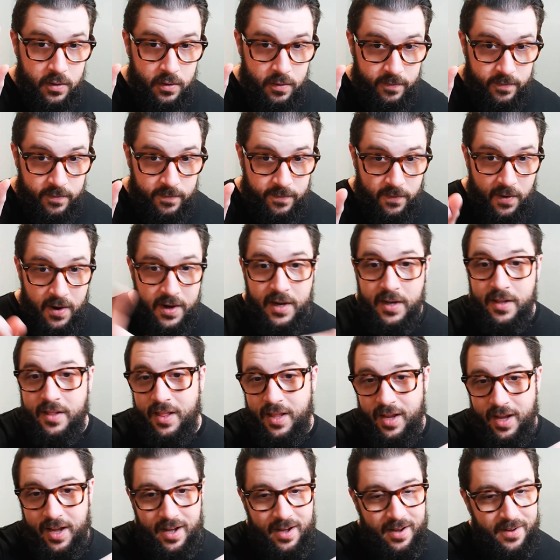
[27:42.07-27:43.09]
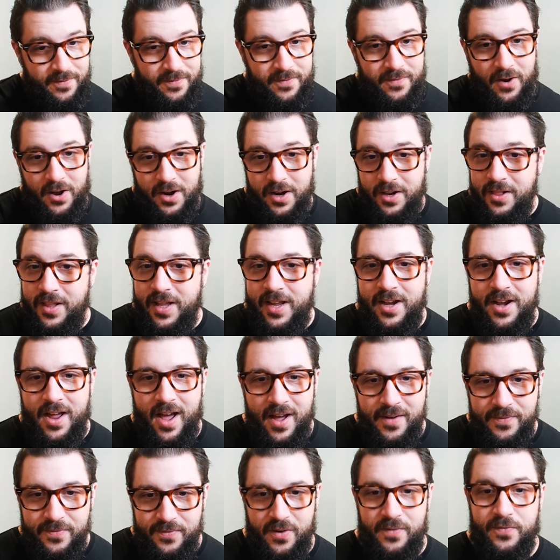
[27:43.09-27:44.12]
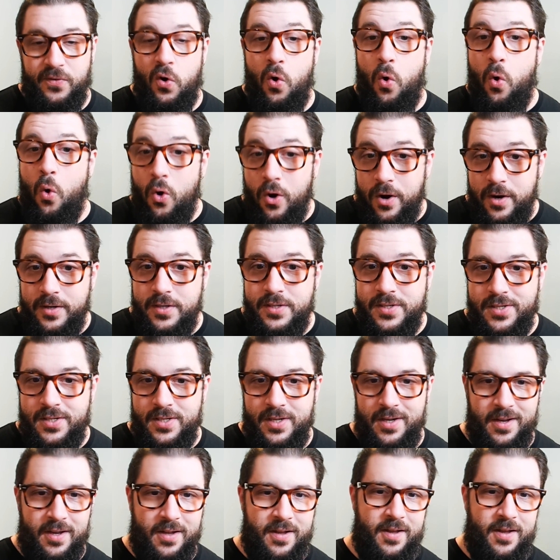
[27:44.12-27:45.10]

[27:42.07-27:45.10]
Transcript: Funnily enough, of course,